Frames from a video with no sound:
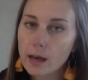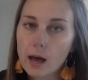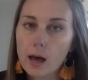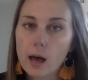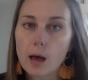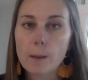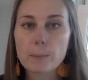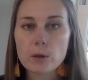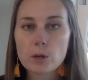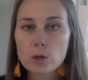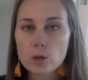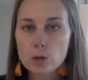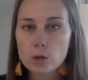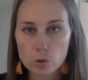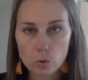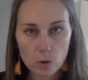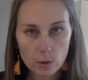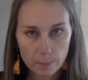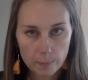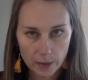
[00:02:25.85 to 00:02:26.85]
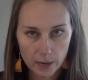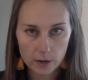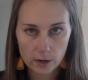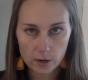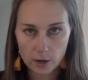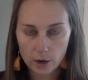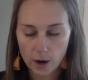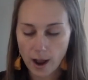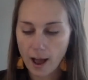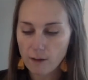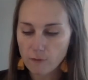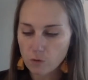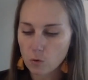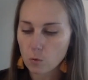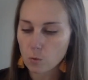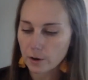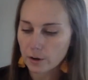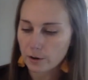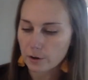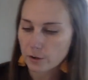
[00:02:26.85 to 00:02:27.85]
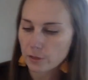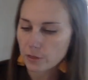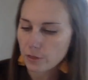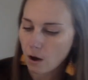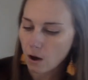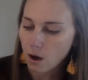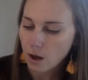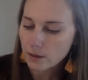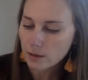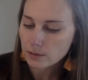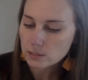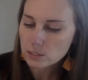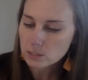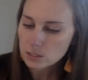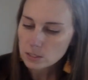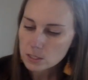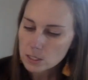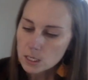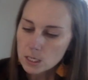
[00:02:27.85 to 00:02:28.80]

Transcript: up your paragraph or your thoughts.